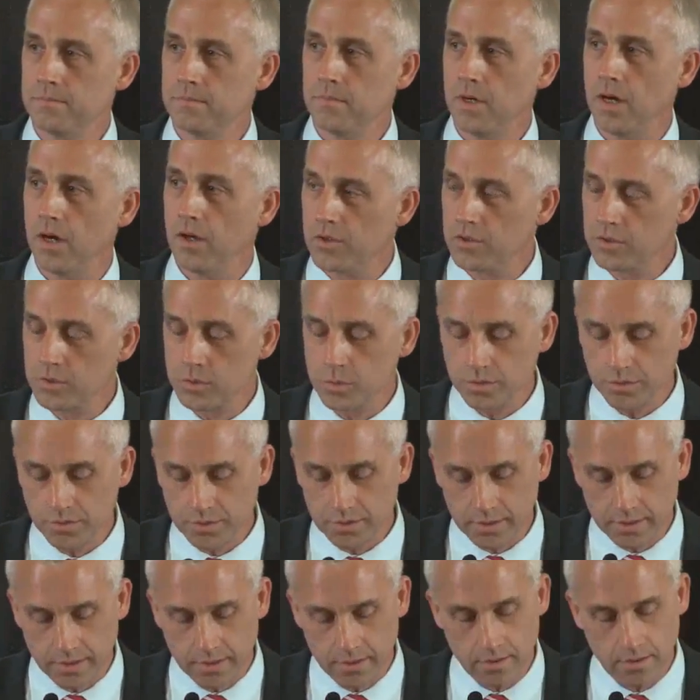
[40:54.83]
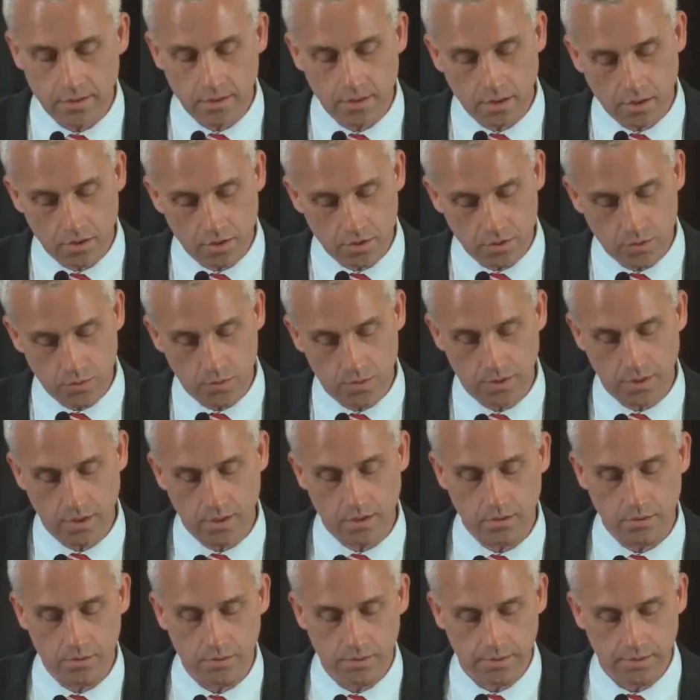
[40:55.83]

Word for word: Others will see it and others will know.